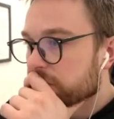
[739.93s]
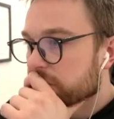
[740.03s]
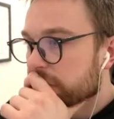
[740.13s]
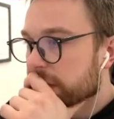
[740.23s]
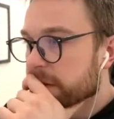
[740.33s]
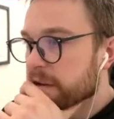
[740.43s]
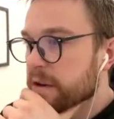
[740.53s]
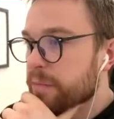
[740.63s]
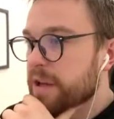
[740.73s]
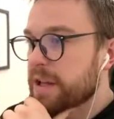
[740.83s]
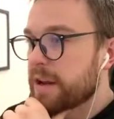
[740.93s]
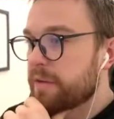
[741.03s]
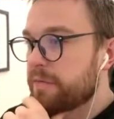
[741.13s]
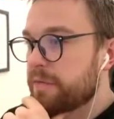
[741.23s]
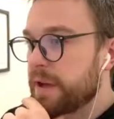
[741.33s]
And they're gonna break it
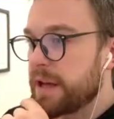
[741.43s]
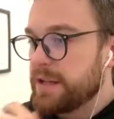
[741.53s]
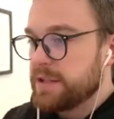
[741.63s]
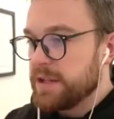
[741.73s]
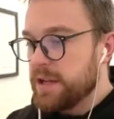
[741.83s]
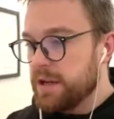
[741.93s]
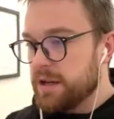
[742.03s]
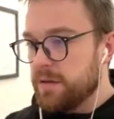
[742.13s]
any second now.